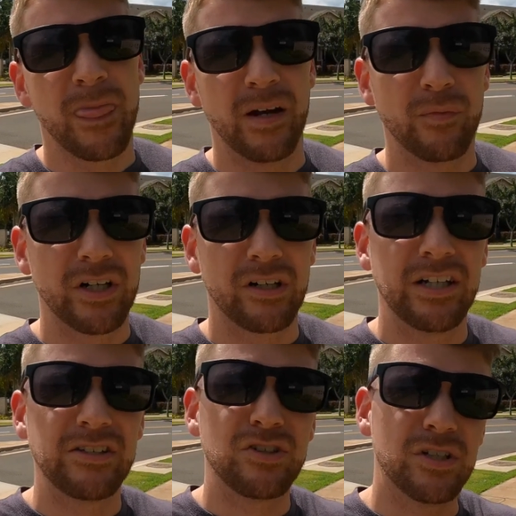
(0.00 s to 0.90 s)
And we're going to
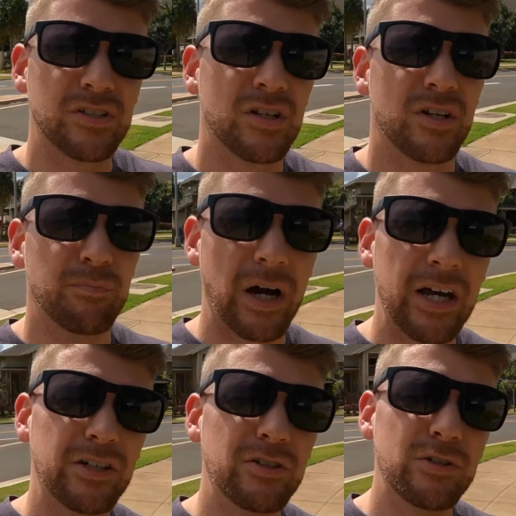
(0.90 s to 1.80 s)
get into this
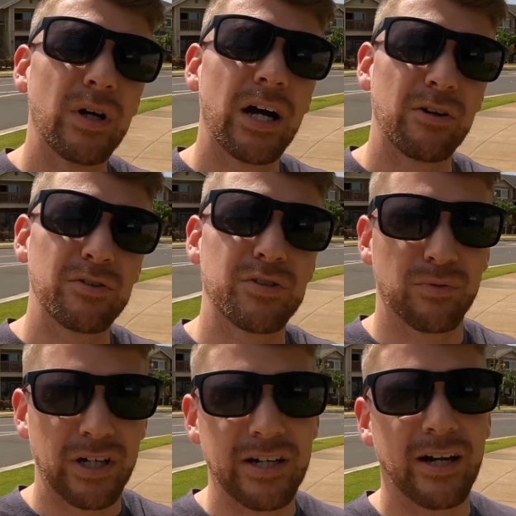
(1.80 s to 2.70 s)
buying a new house
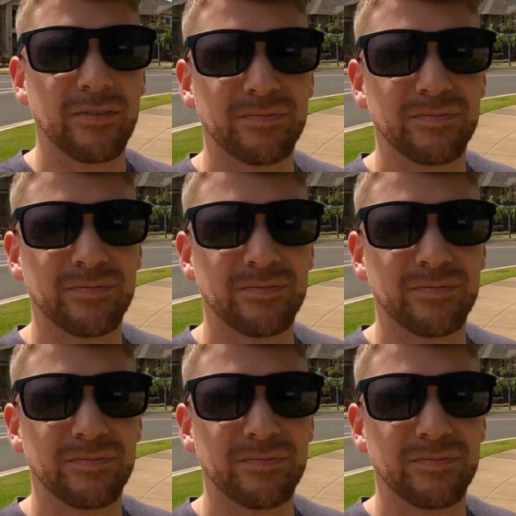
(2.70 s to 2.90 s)
right now.